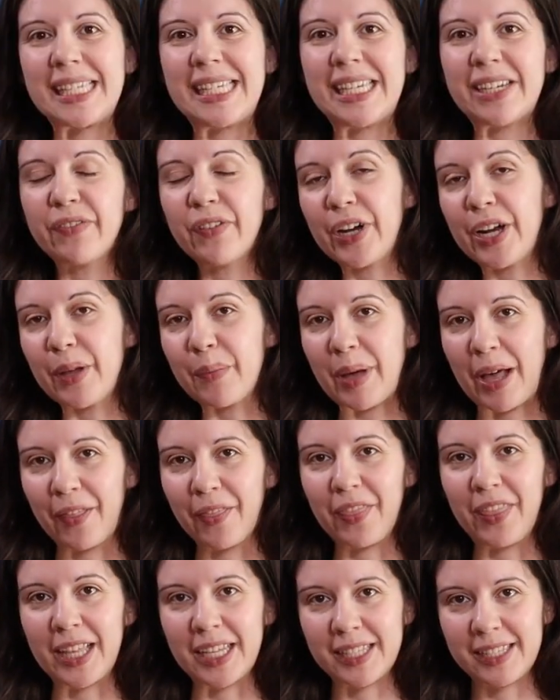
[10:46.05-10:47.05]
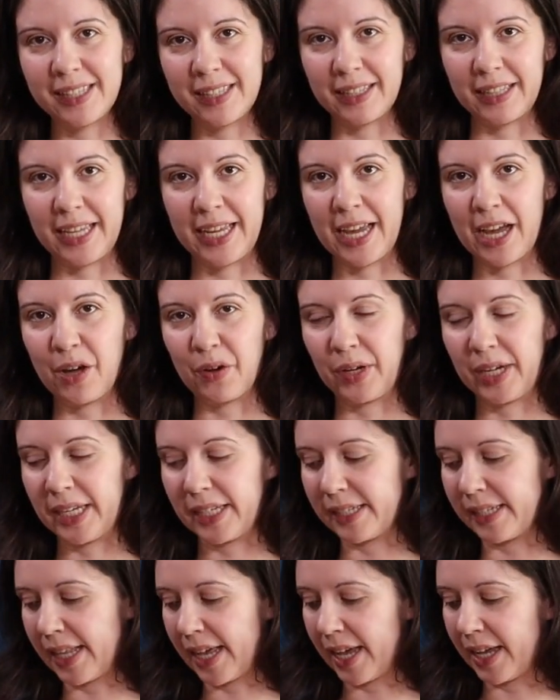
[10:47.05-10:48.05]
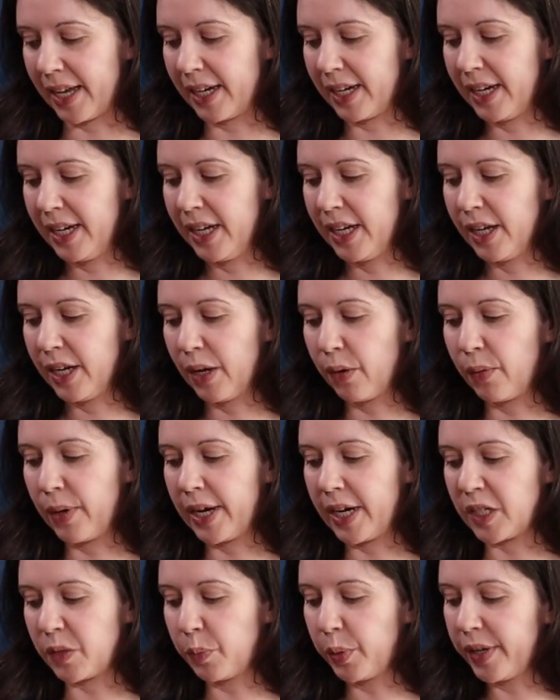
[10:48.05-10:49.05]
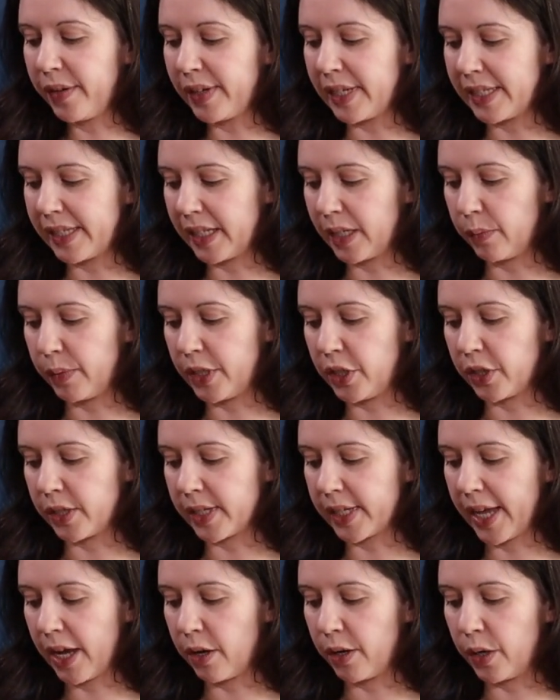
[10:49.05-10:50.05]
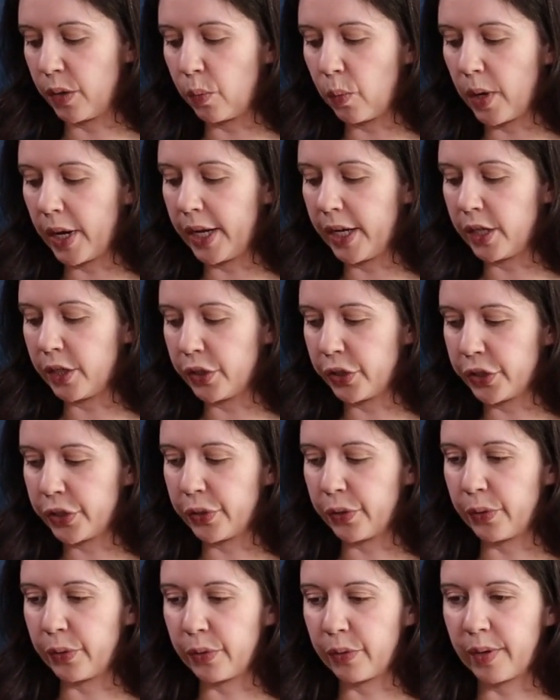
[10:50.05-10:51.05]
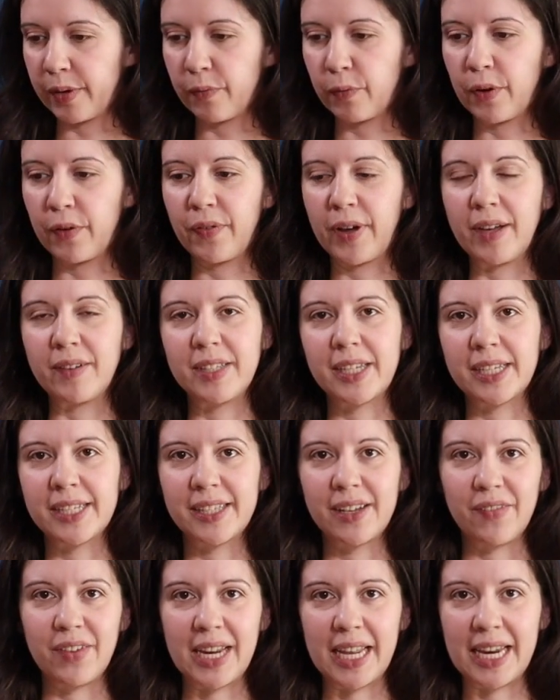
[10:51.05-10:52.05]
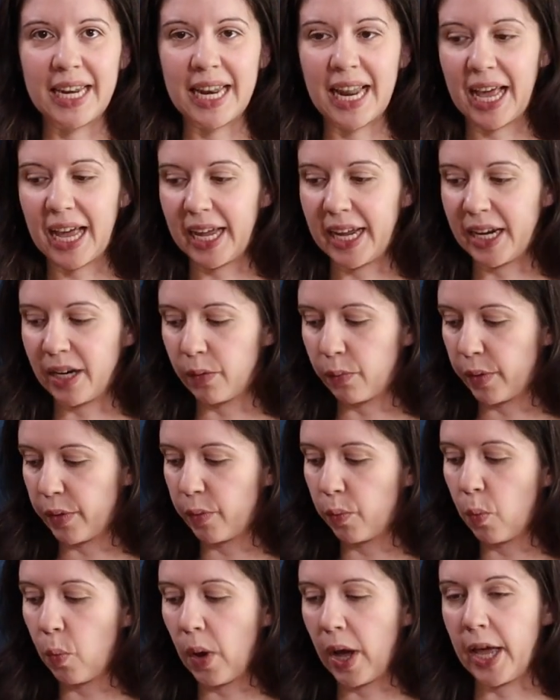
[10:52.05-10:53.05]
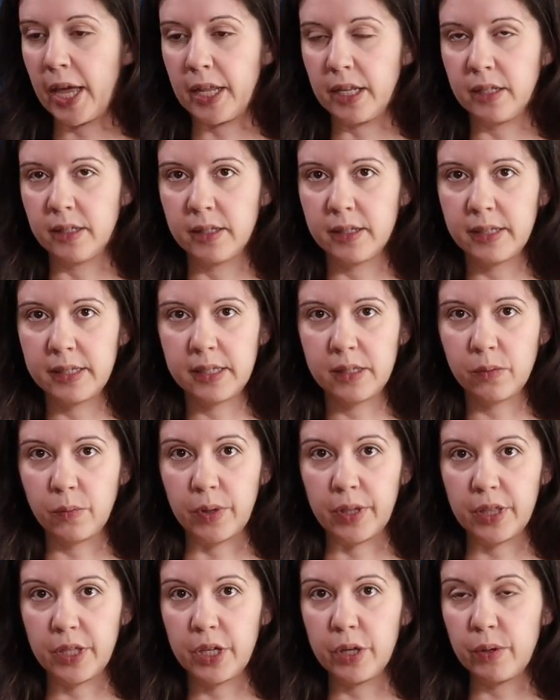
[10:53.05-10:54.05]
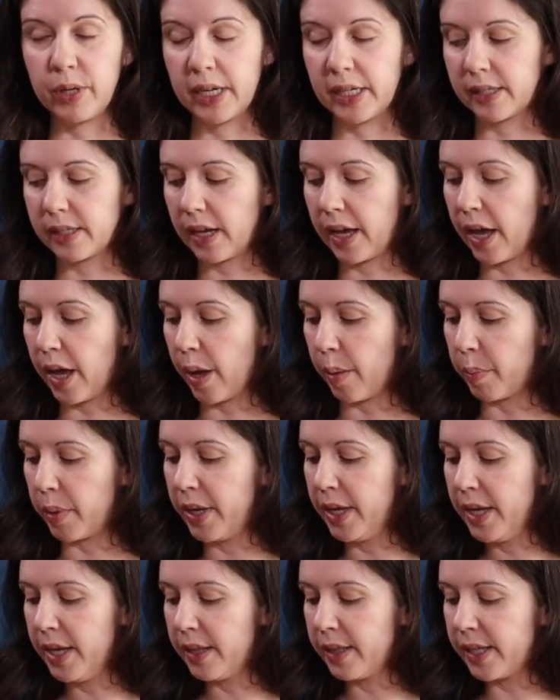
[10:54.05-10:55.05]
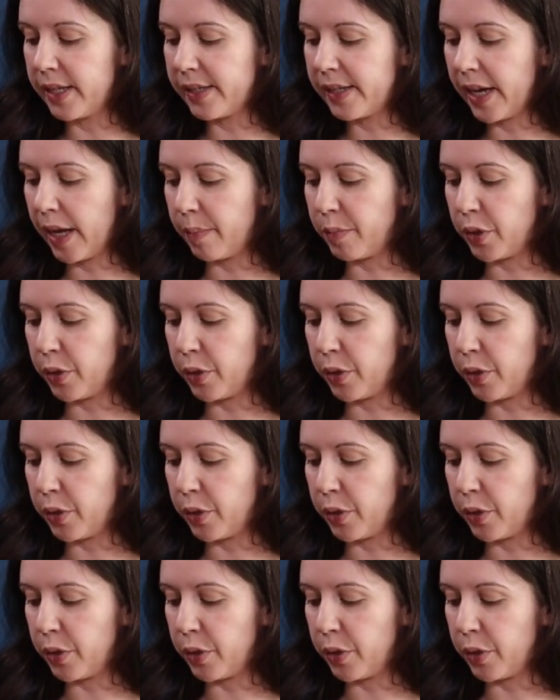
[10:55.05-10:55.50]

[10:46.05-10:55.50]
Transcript: different about this layout is that Whereas previously we just counted one, two, three, four, five, six, seven, eight, nine with ones, with units up. This time